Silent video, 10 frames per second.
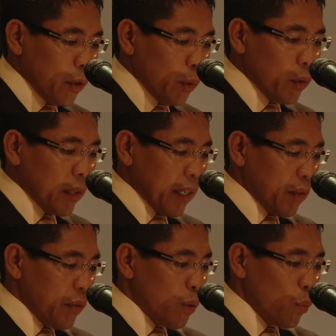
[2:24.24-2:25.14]
due to the
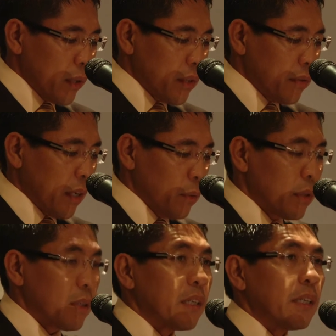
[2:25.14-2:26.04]
country's worst drought
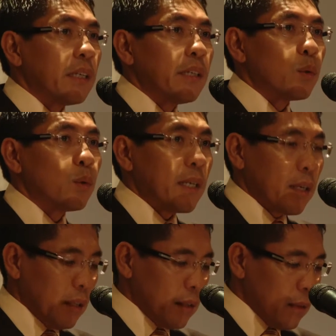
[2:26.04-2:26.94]
in nearly 2
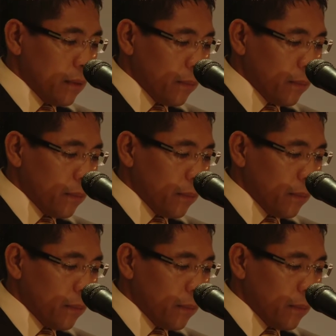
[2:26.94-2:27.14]
decades.